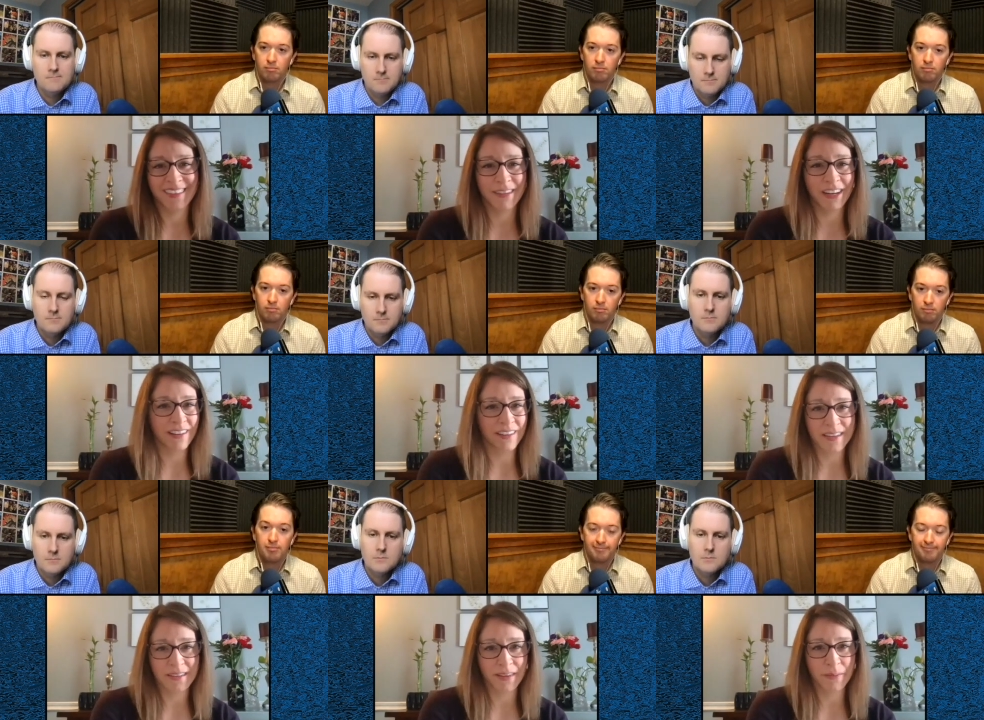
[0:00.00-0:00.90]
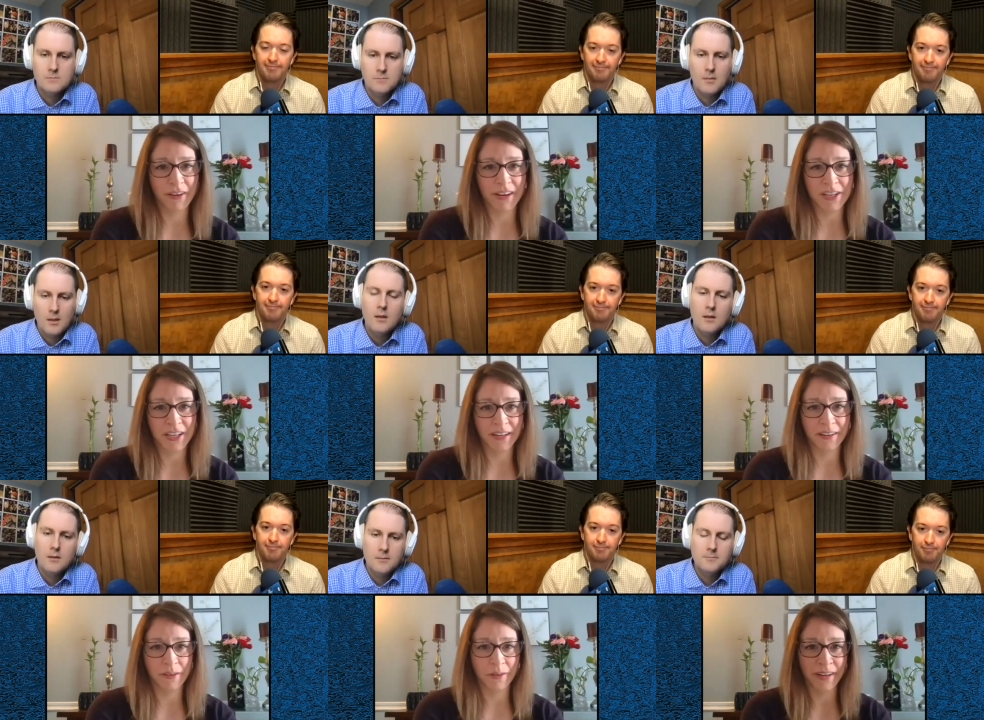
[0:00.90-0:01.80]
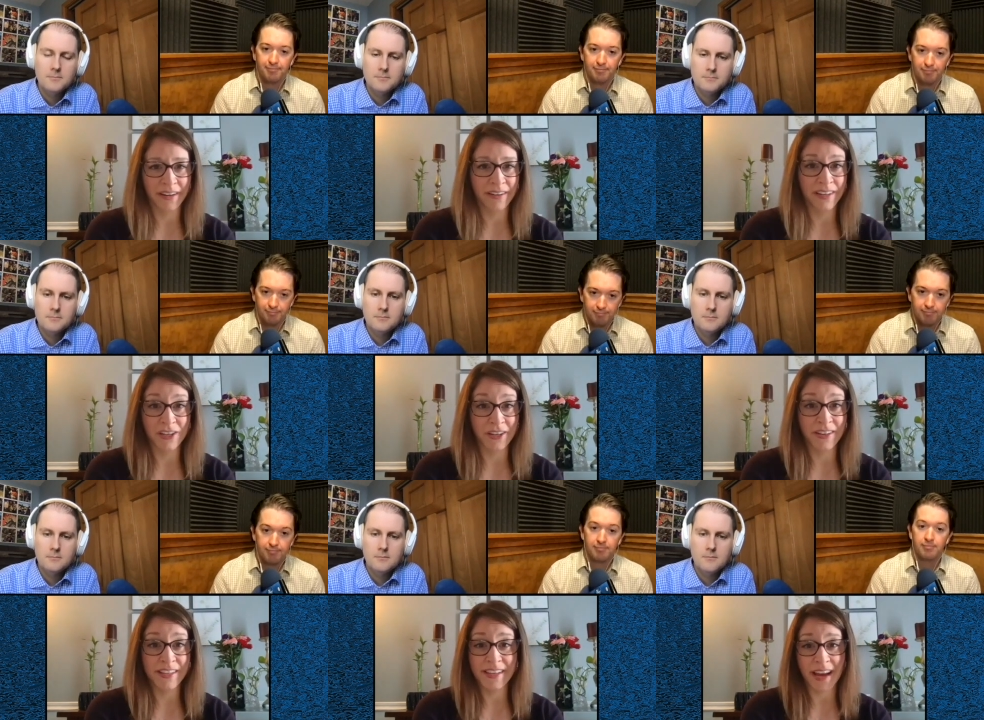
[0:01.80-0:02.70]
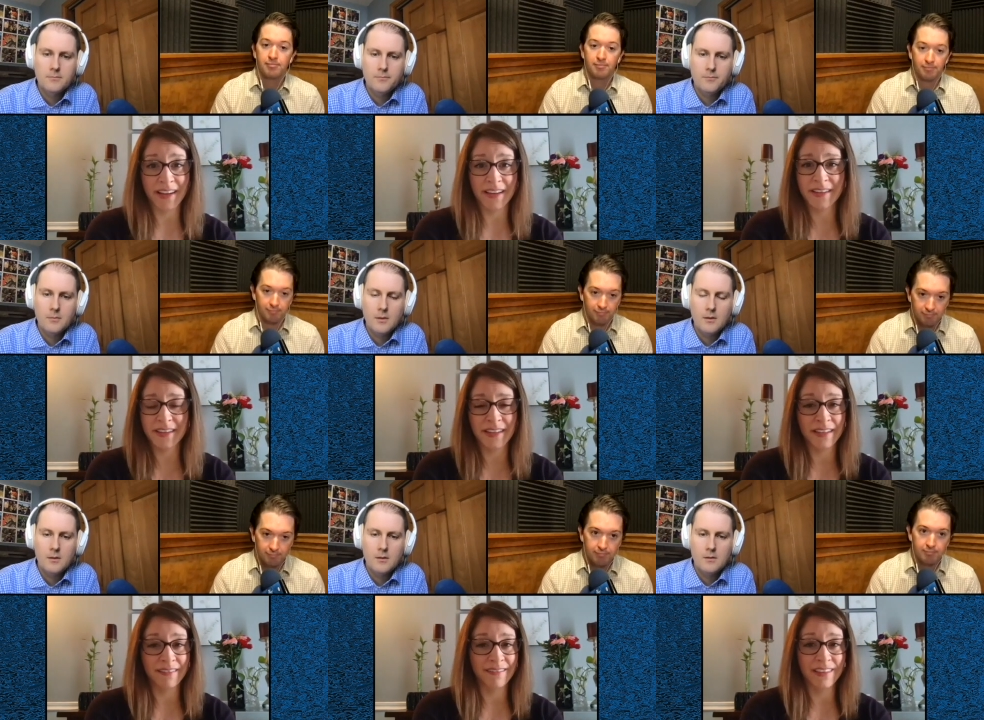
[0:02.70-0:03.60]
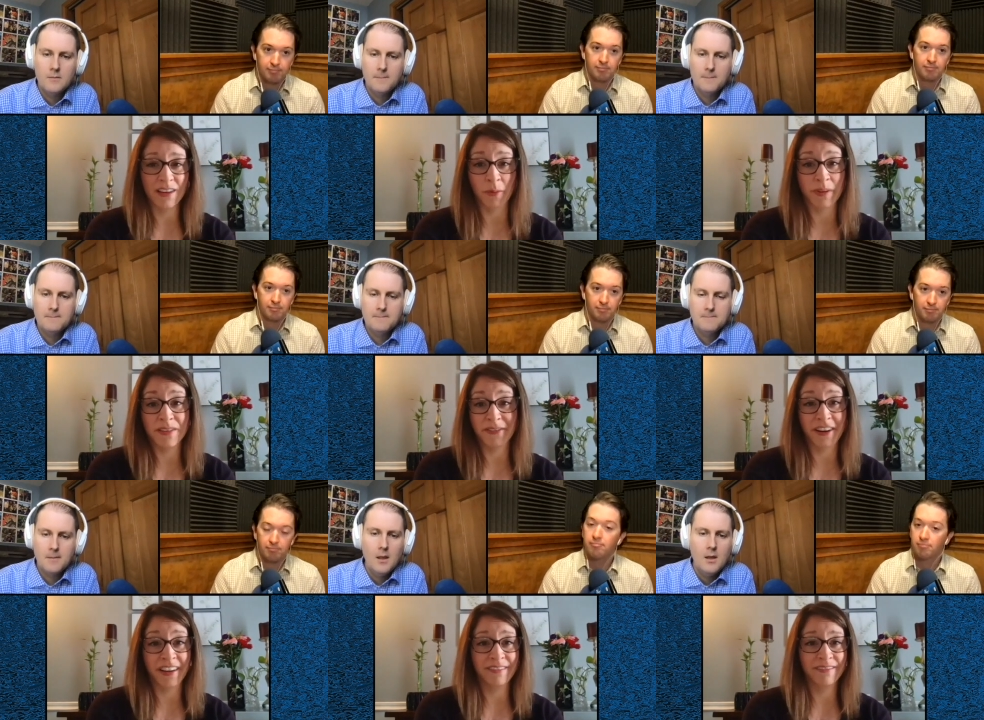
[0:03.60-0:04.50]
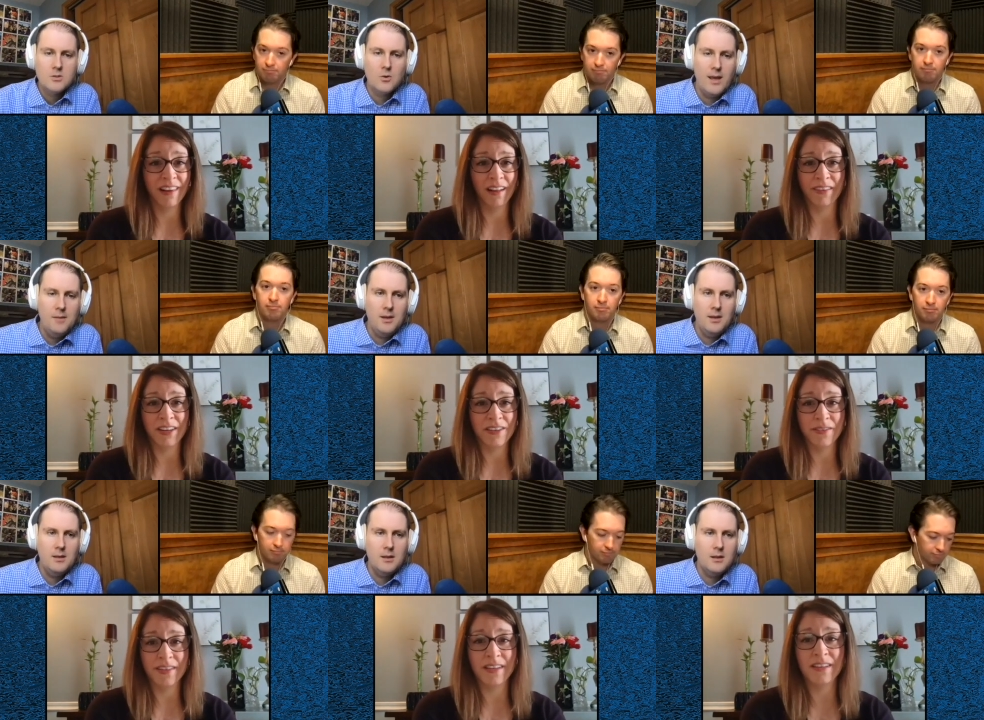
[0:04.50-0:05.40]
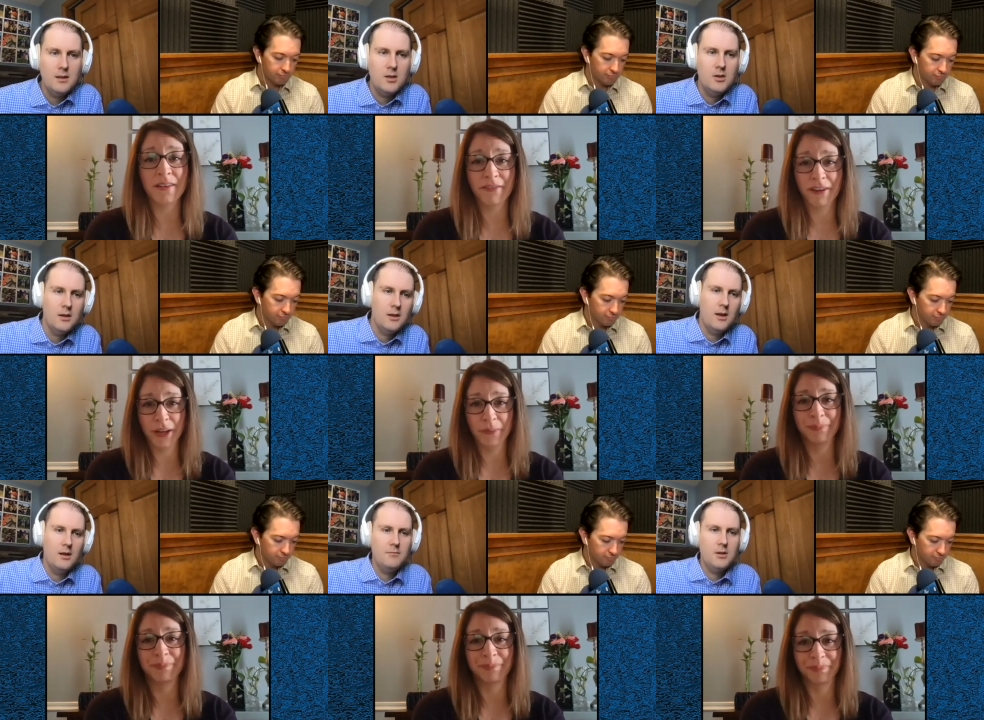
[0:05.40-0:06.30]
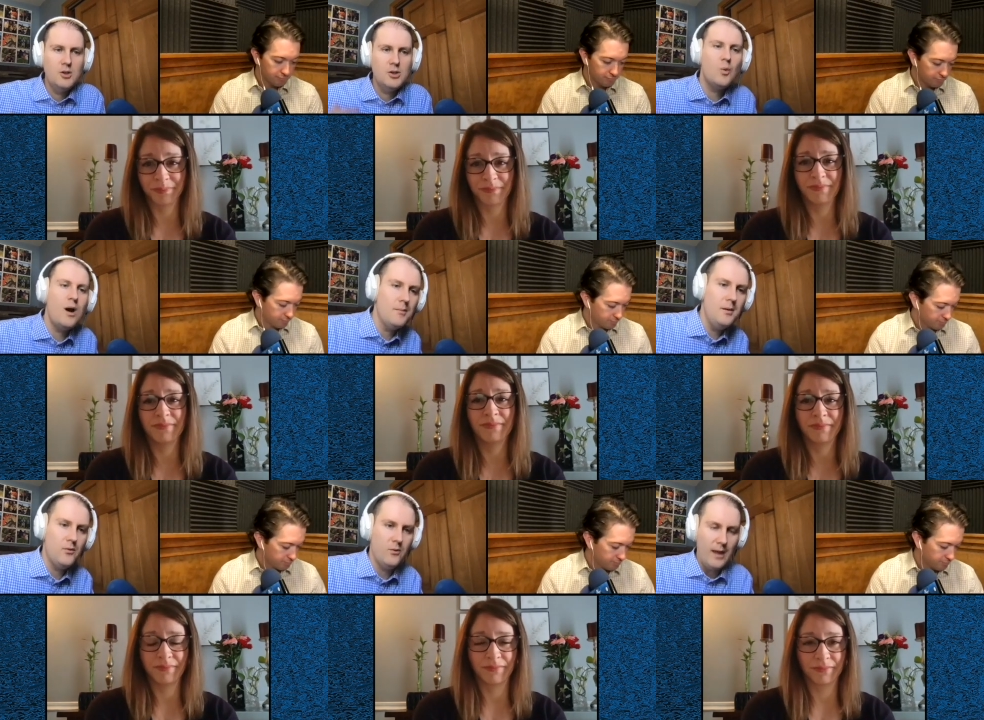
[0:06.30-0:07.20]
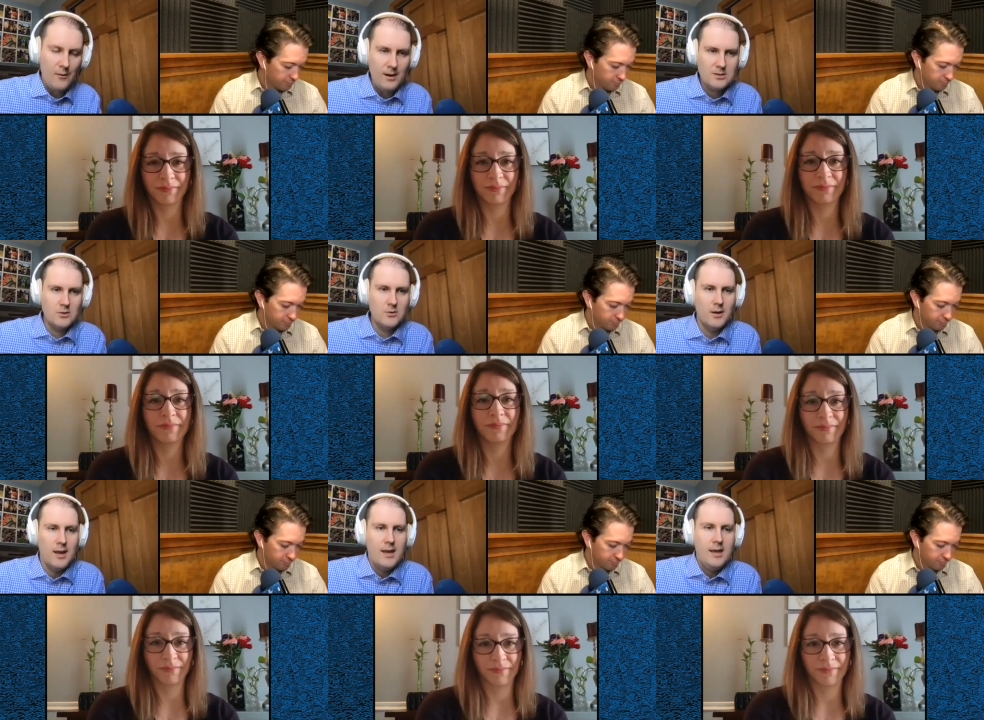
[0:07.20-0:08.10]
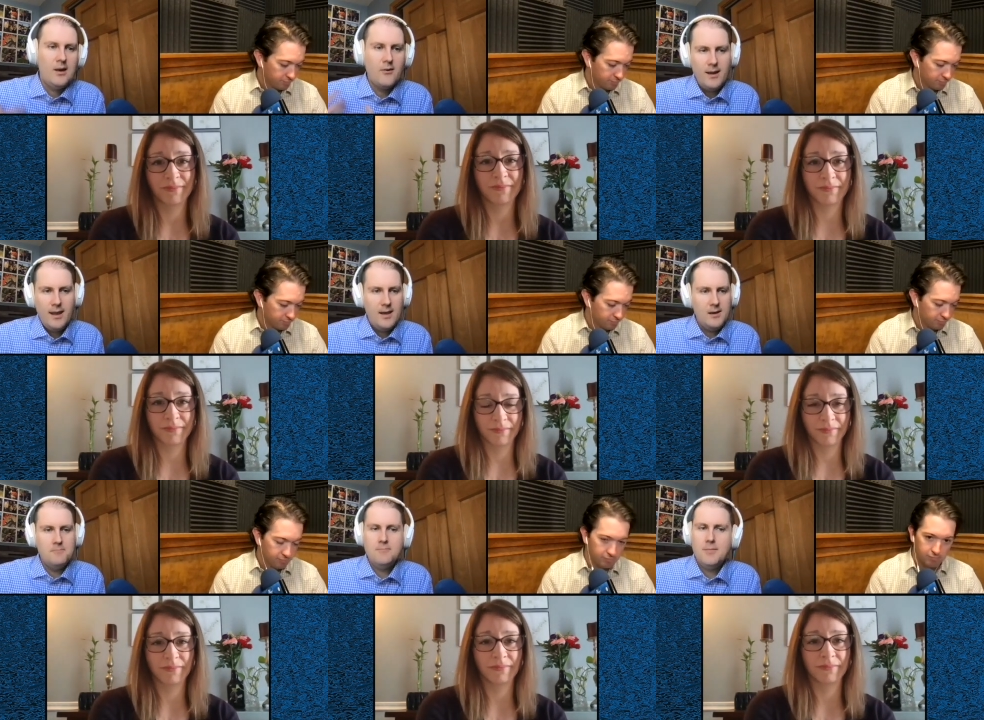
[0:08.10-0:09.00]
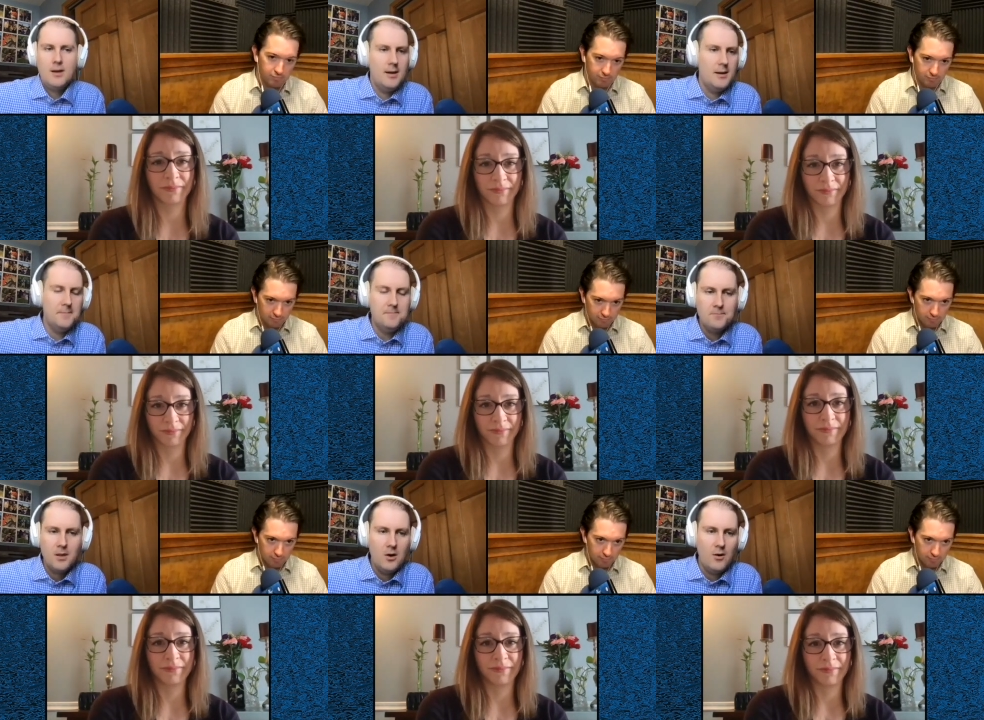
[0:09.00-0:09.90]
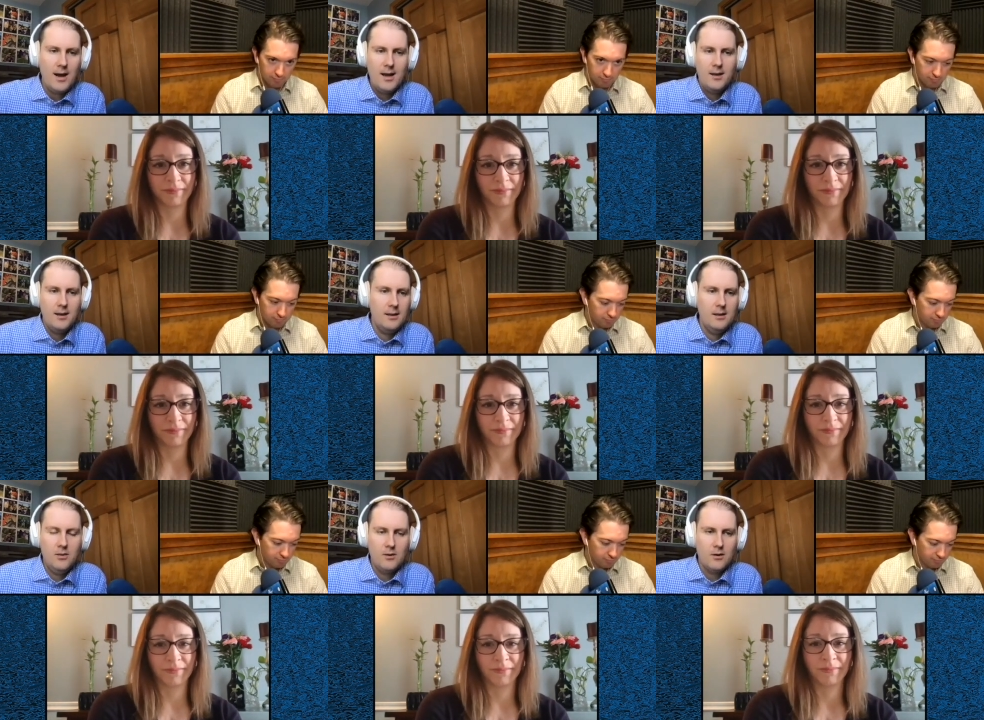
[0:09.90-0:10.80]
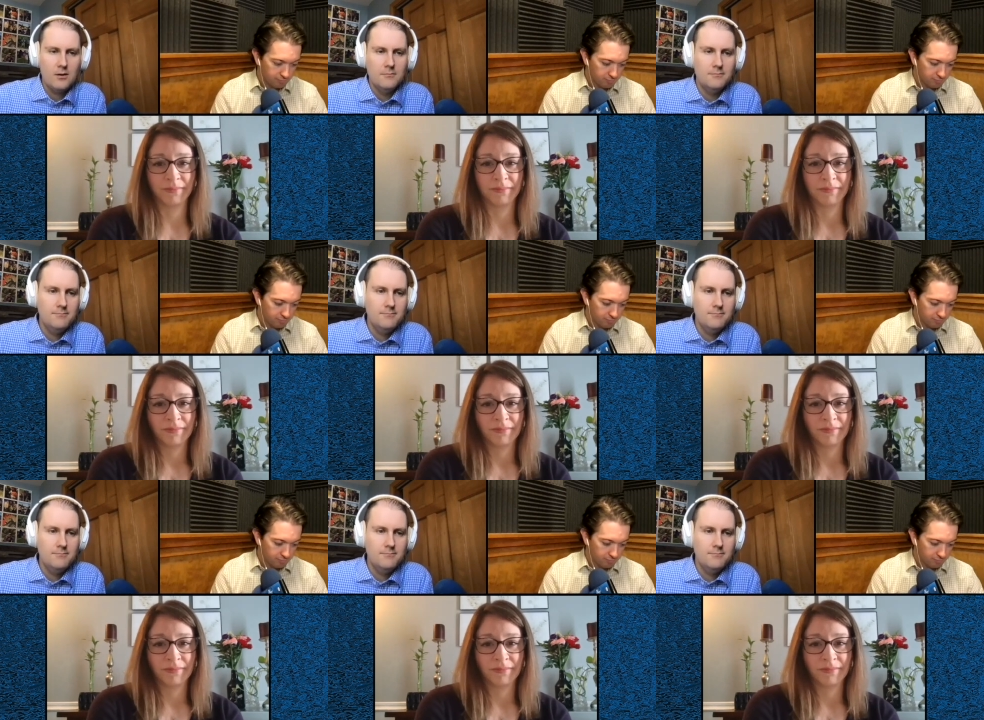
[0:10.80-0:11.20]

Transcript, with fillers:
Speaker 1: regardless of immigration or insurance status, and it's always free. So, Amy,
Speaker 2: can free. can I can you just walk me through that? Right. So here I am. Um, you know, I either